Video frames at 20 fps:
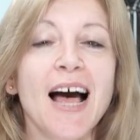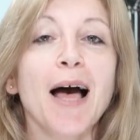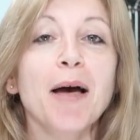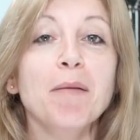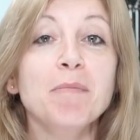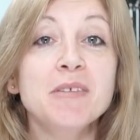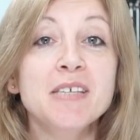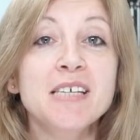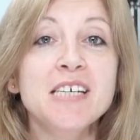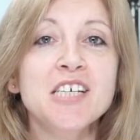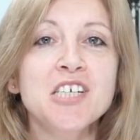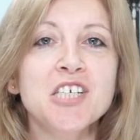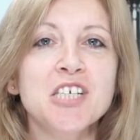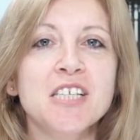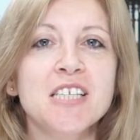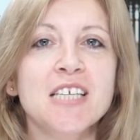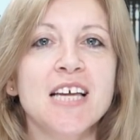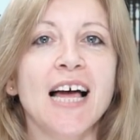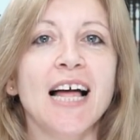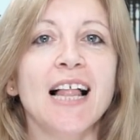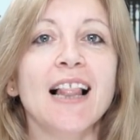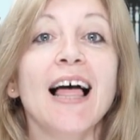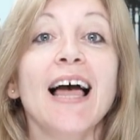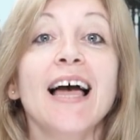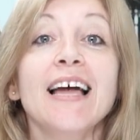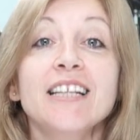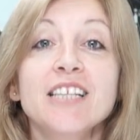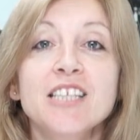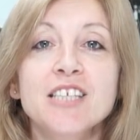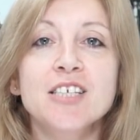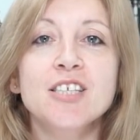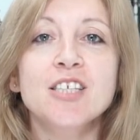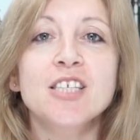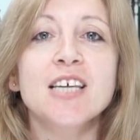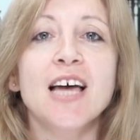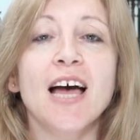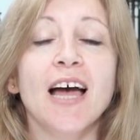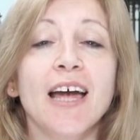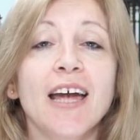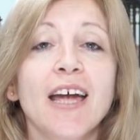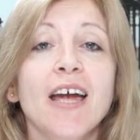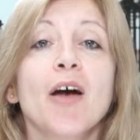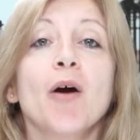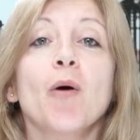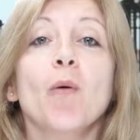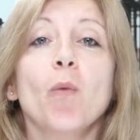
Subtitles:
I'm Teacher Del and today